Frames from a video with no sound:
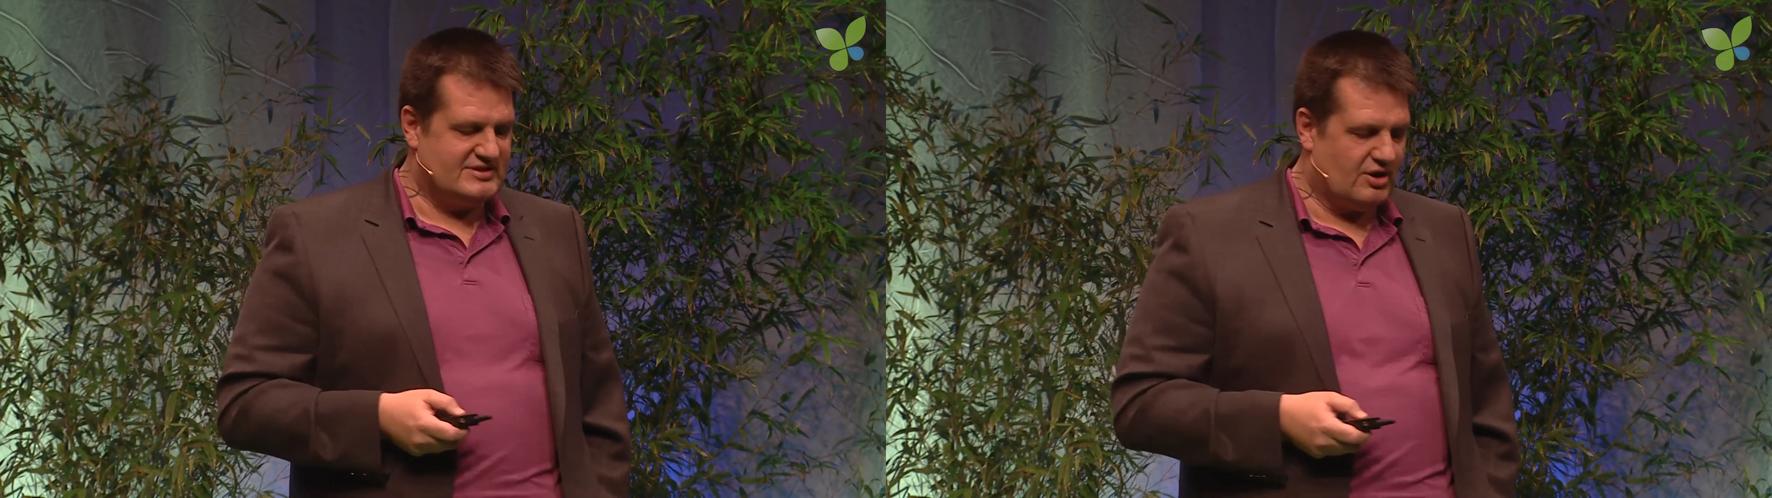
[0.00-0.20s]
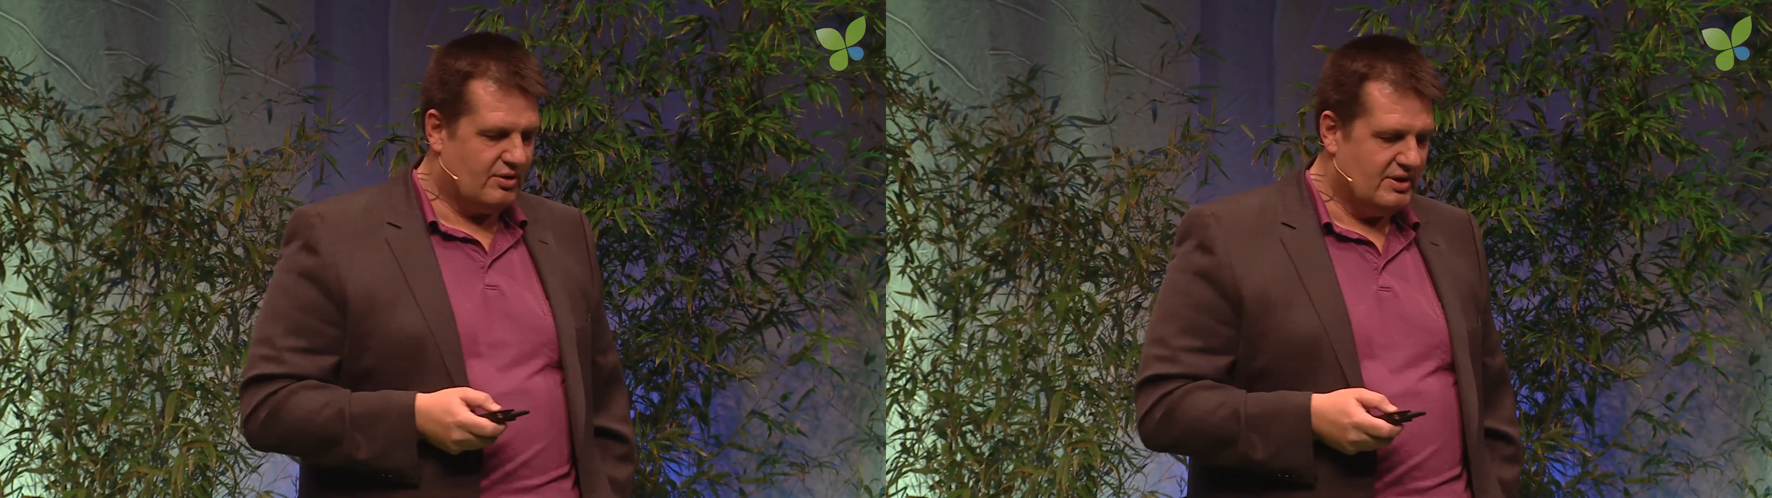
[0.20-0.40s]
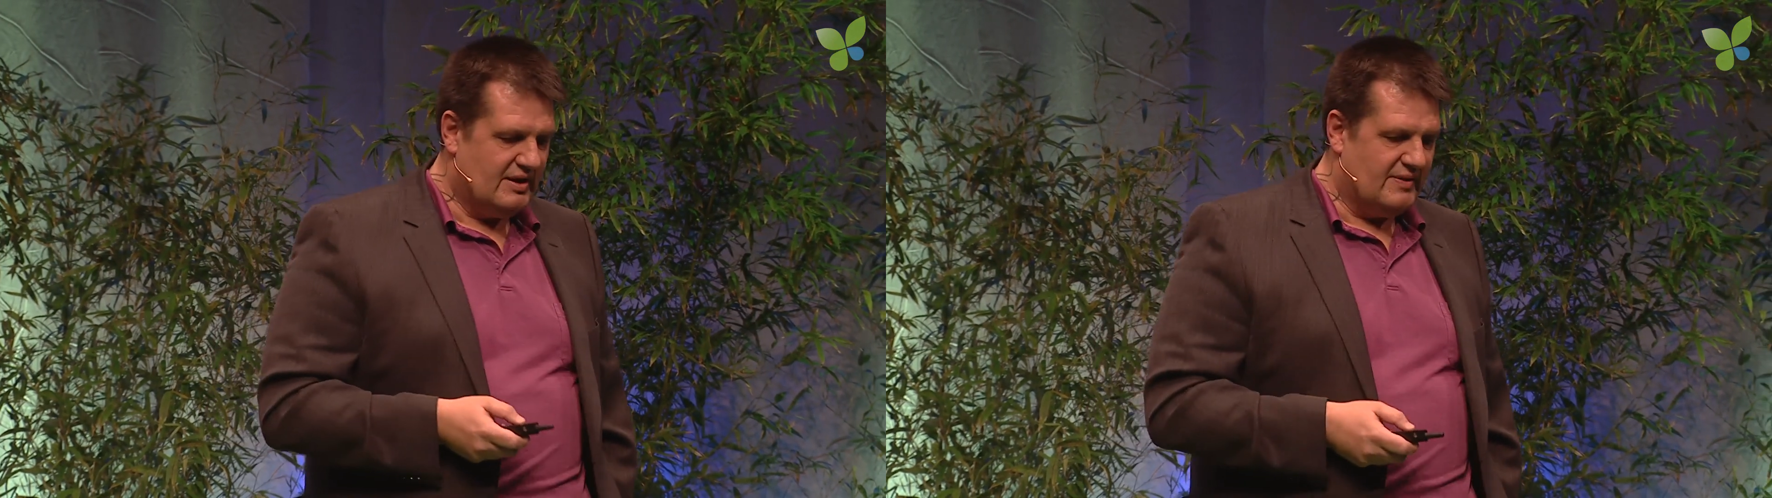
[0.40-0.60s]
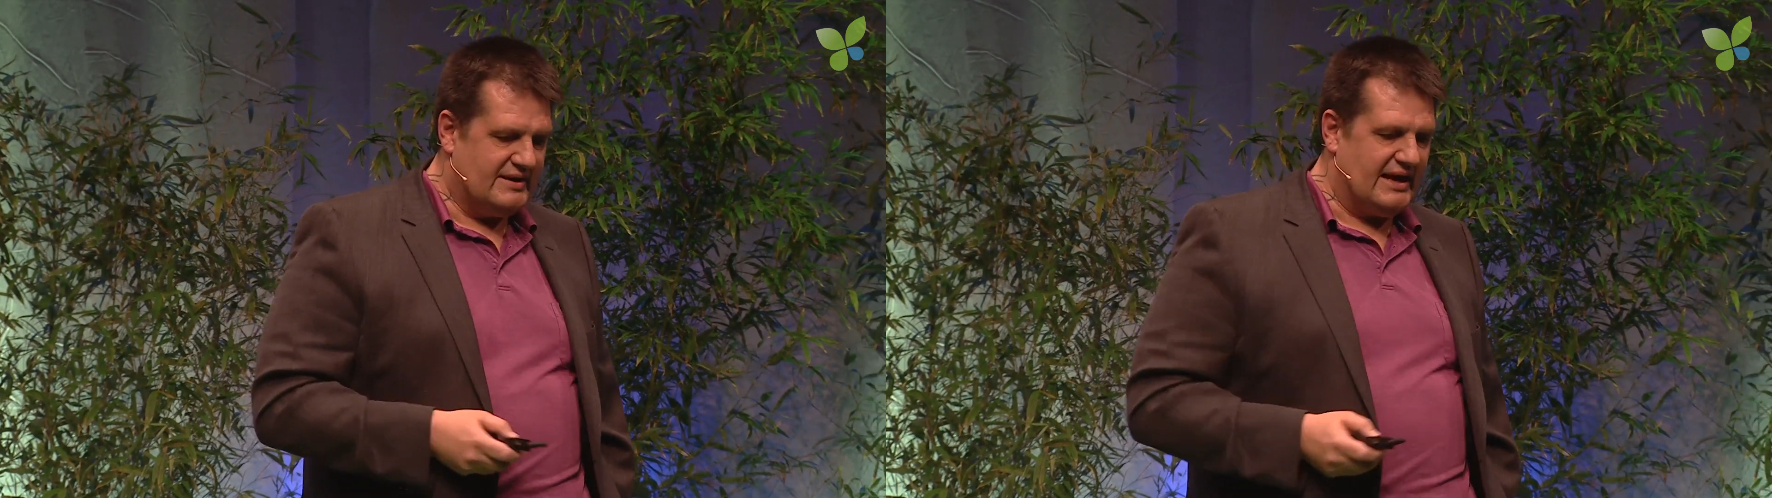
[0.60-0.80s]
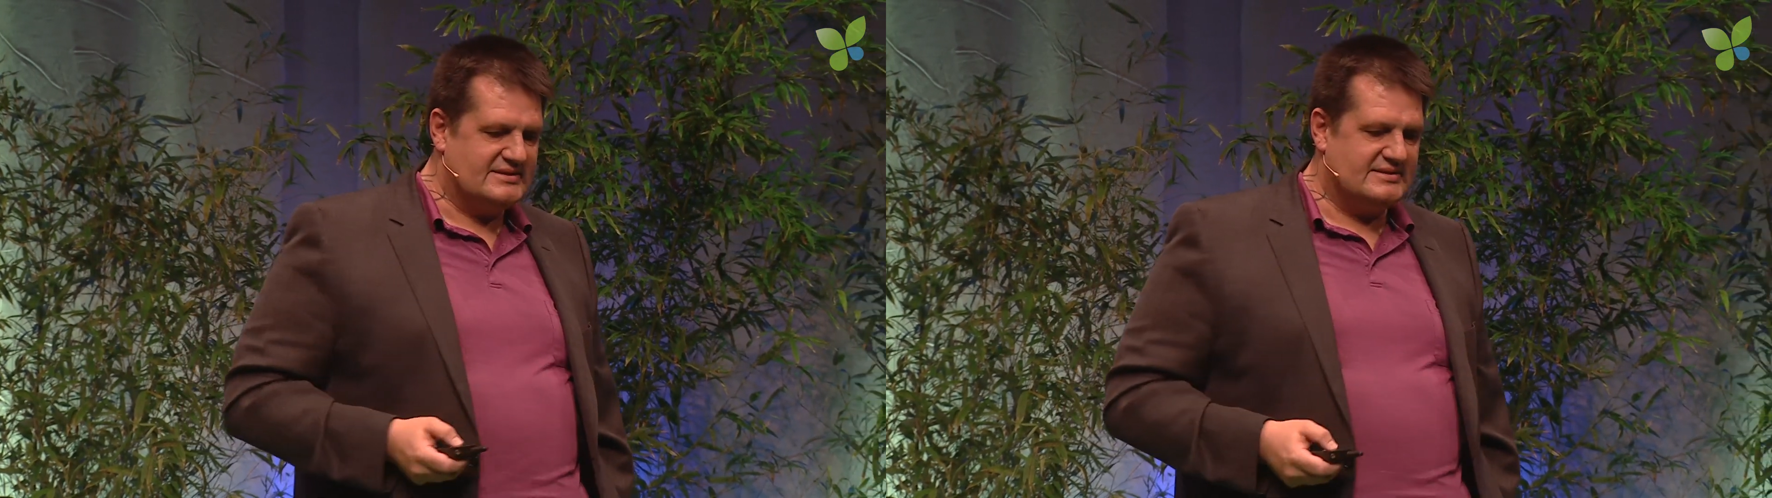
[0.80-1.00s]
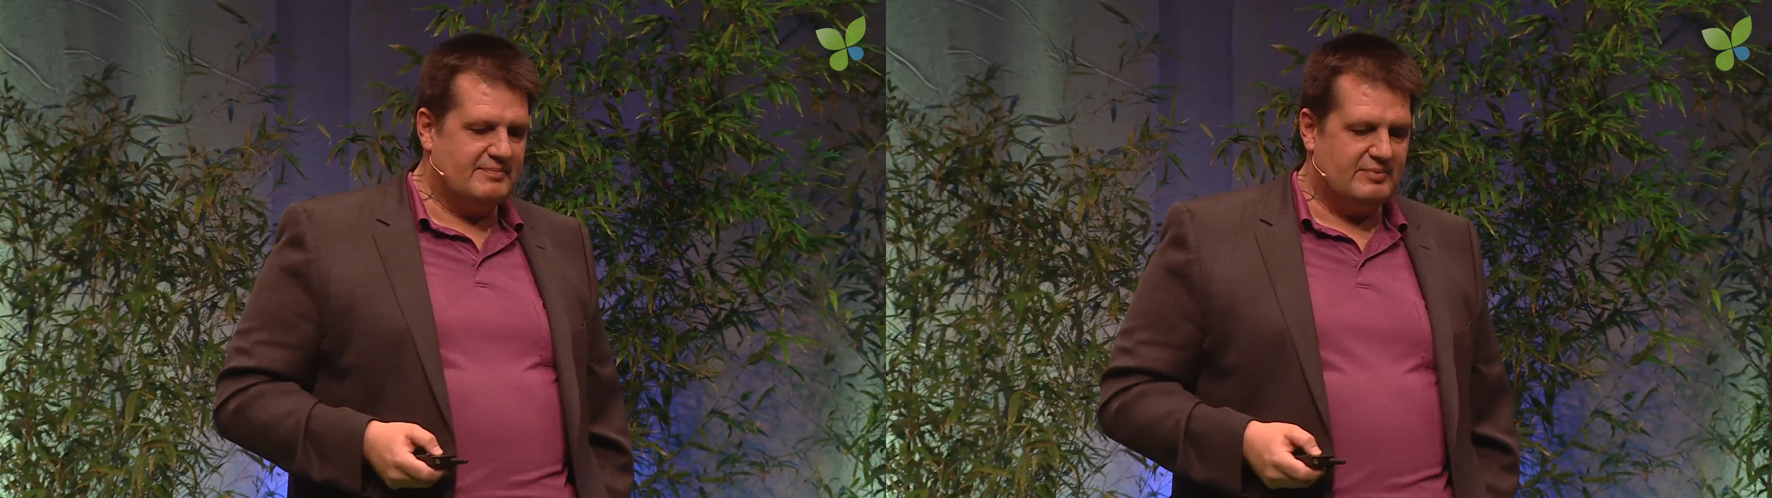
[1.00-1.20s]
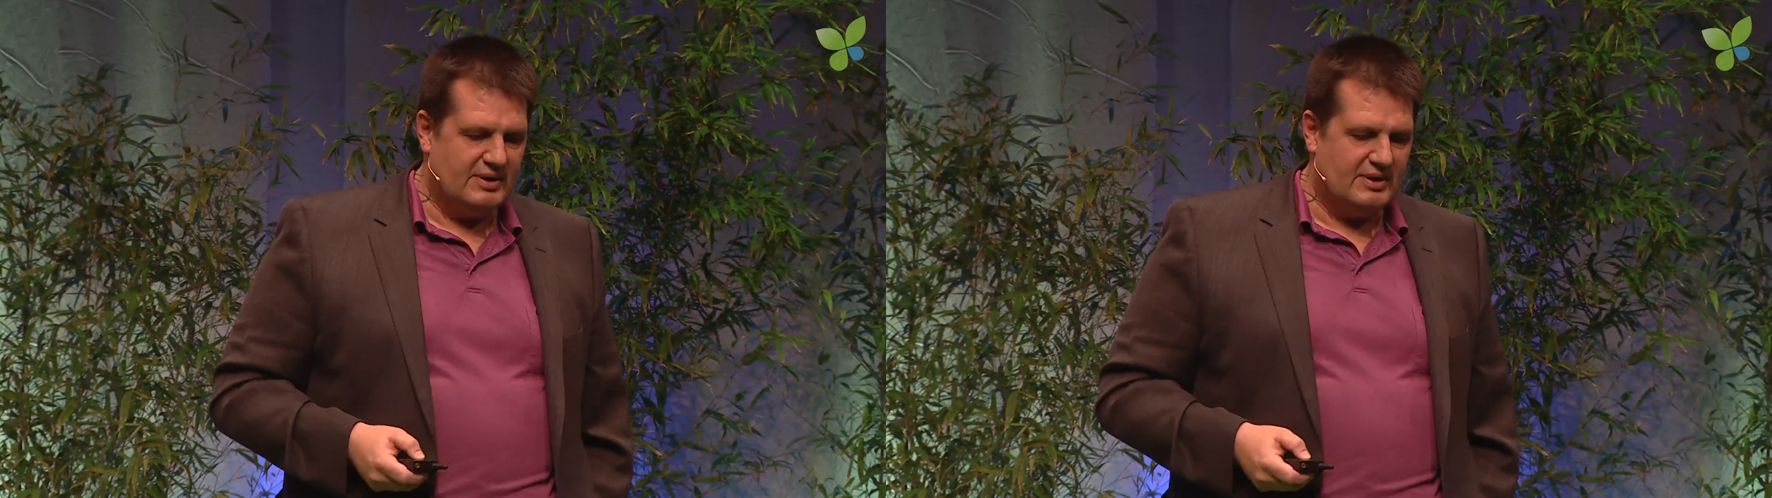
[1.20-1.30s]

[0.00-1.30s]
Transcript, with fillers: So the next step